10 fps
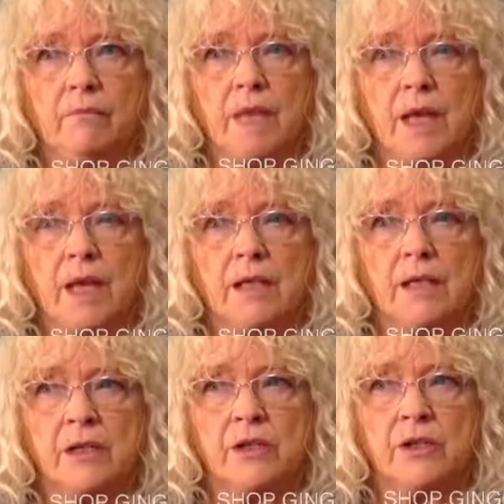that
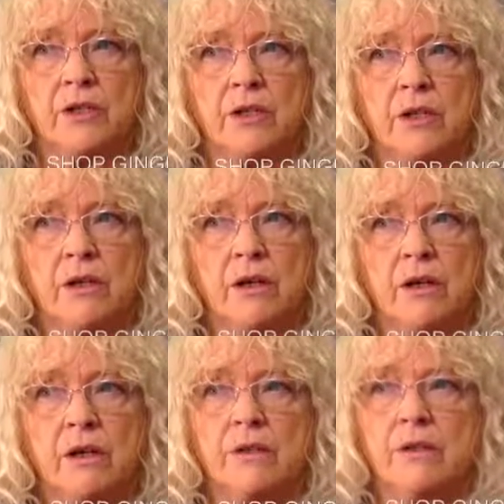touches their
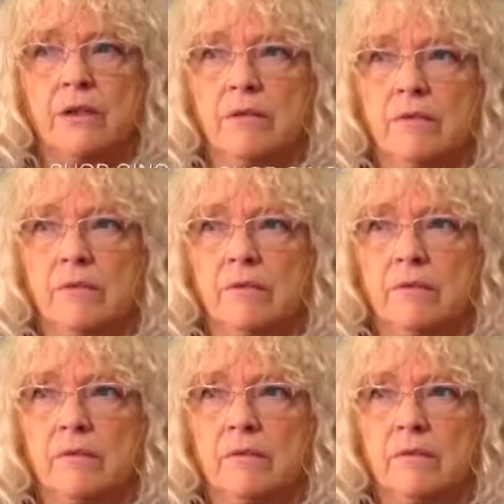hearts,
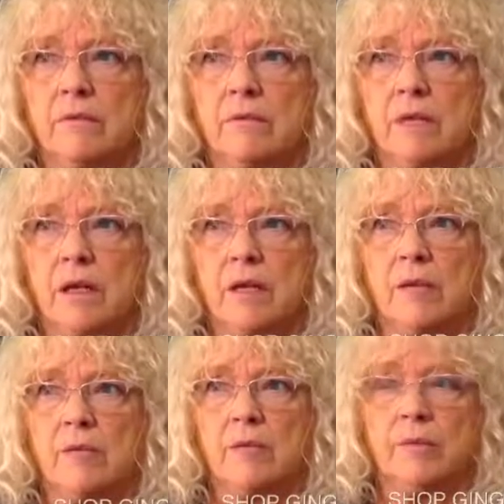
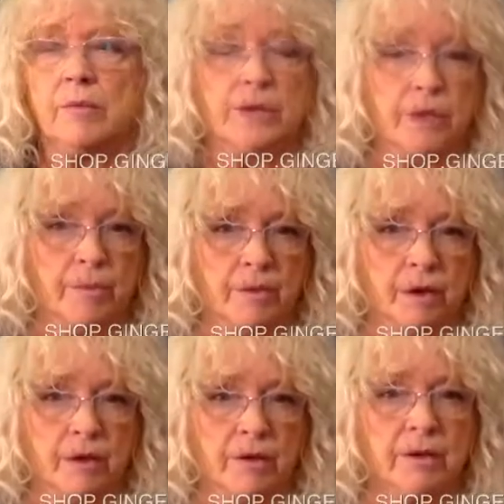um, their deeper
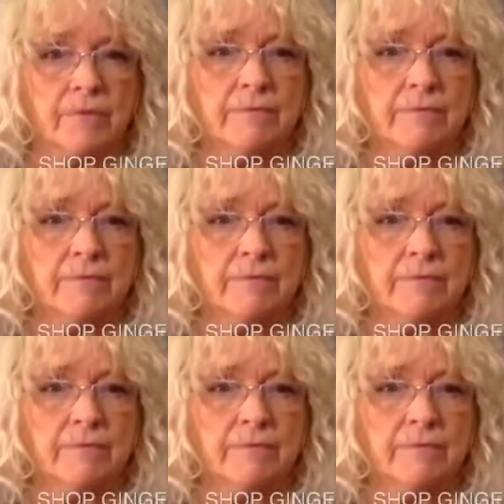heart.